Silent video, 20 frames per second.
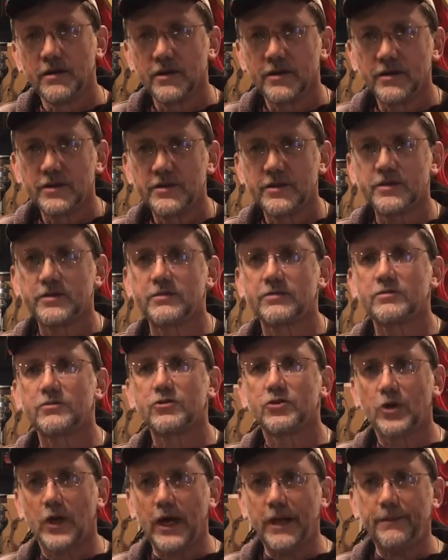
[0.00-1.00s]
Just
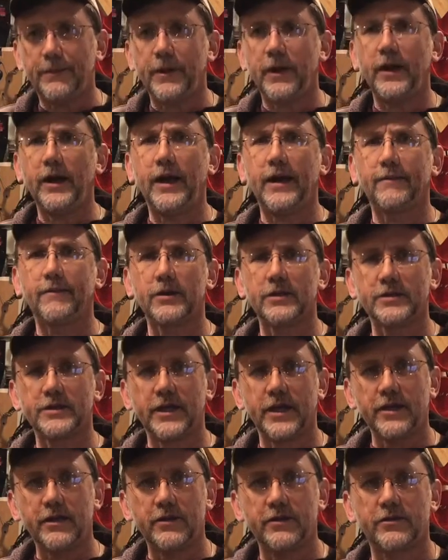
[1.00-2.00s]
try a pair of hammers,
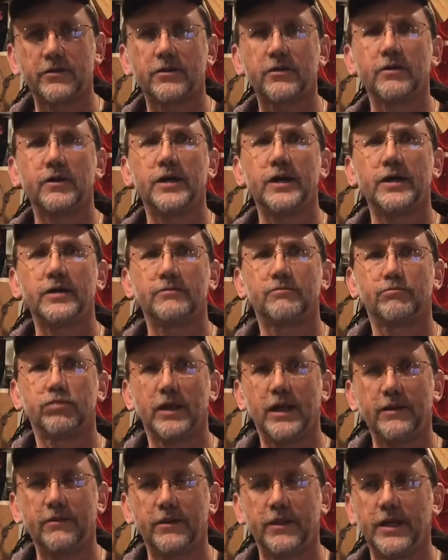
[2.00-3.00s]
get used to it, play
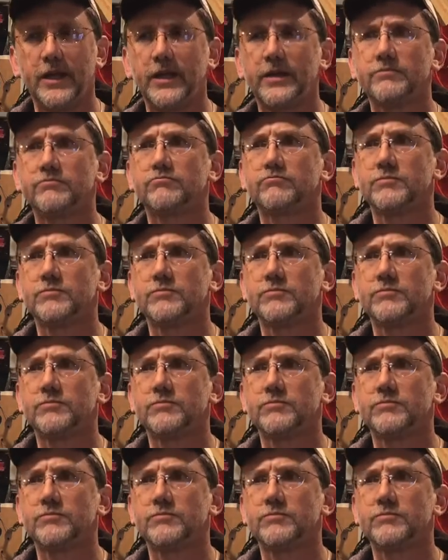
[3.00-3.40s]
with it.